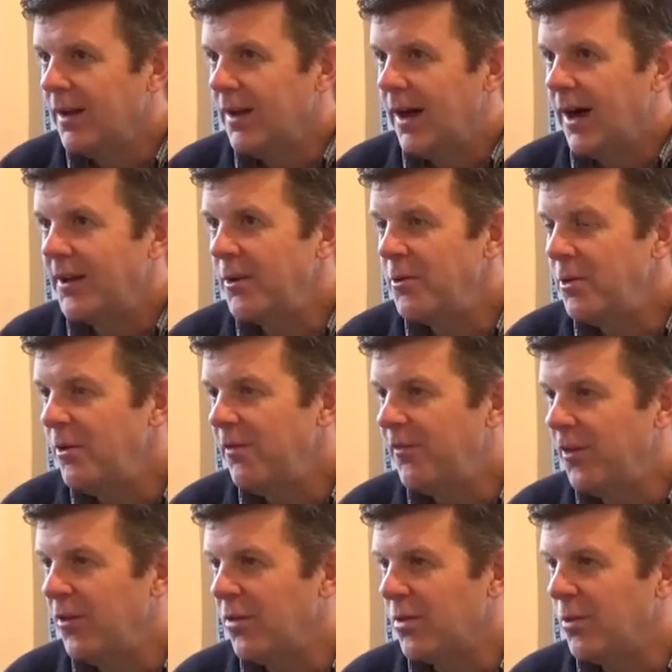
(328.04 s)
I don't know if
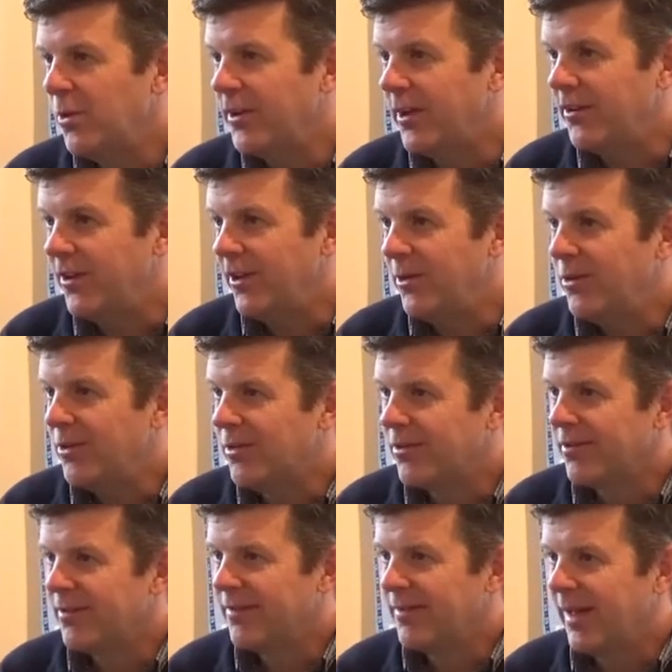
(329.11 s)
fun's the word I'd use.